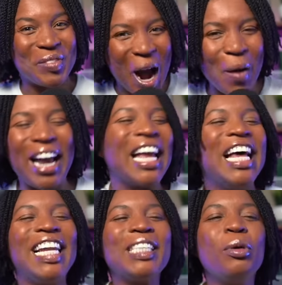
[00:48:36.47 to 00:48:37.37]
All right,
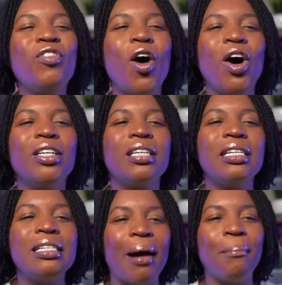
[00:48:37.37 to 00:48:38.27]
let's move on to
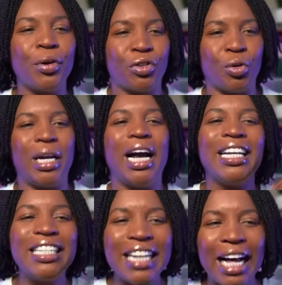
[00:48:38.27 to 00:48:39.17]
number three,
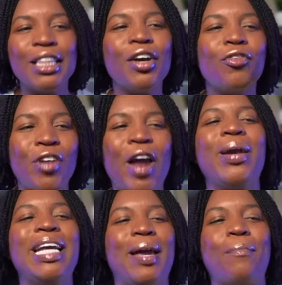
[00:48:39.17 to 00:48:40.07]
another
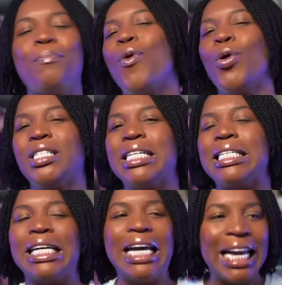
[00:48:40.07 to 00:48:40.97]
very
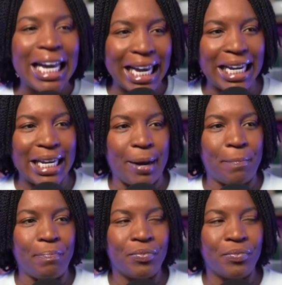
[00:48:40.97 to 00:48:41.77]
important idiom.